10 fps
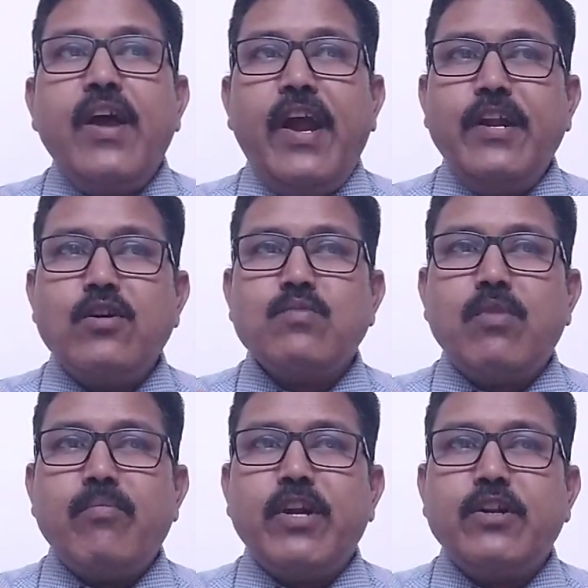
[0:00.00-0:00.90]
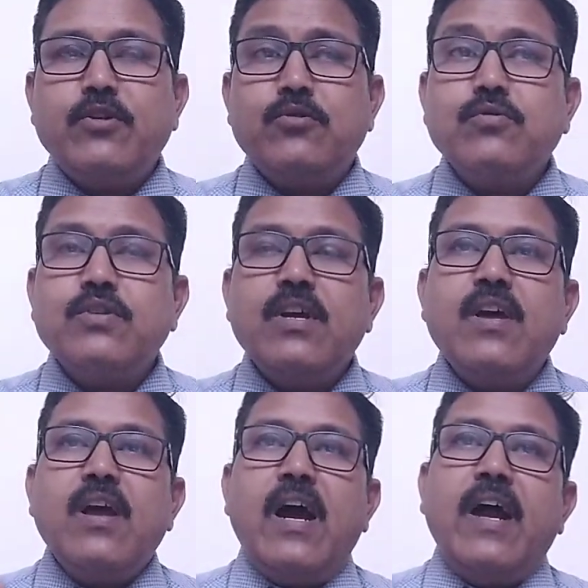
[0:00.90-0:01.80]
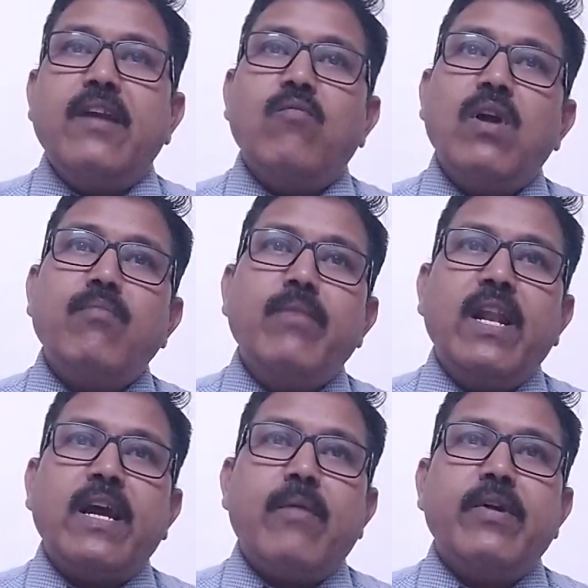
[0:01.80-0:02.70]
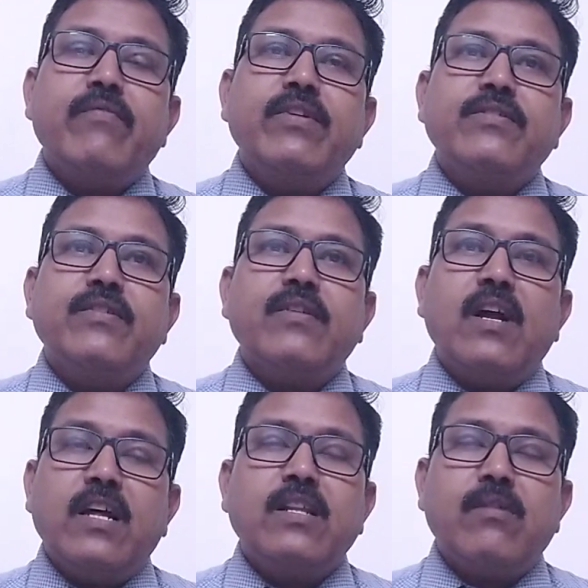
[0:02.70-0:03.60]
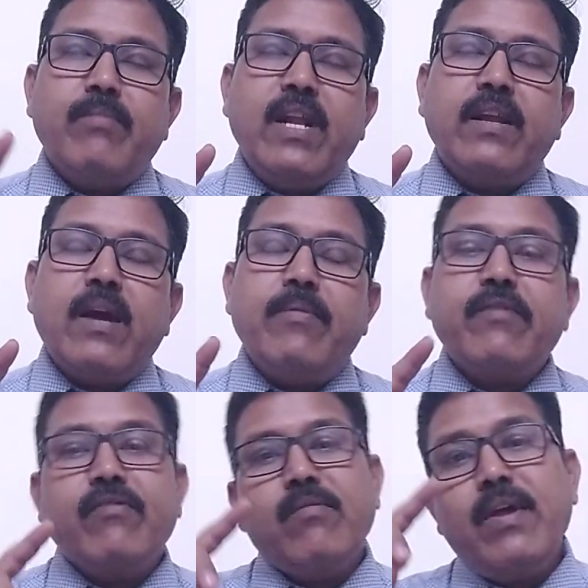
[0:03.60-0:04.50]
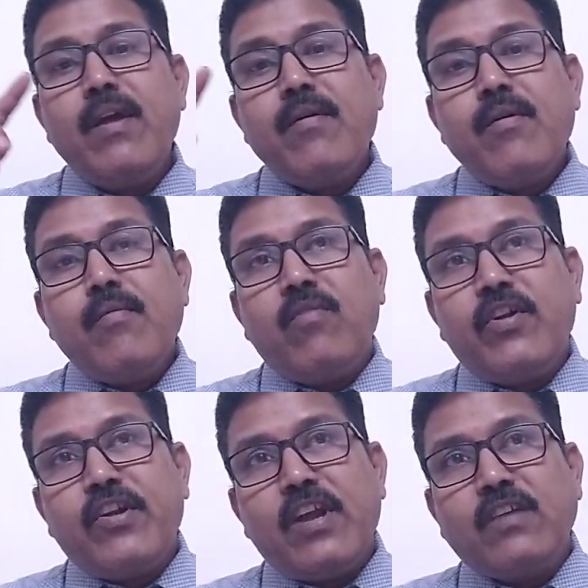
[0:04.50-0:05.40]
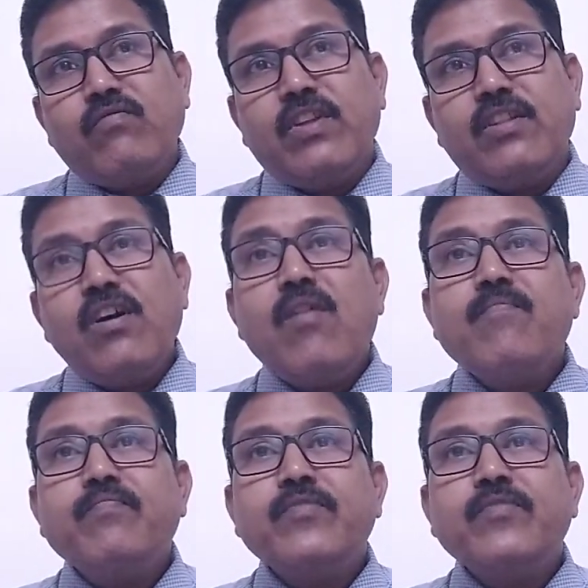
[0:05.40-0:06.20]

endospermic tissues, and one male gamete which is another male gamete will be fertilized with the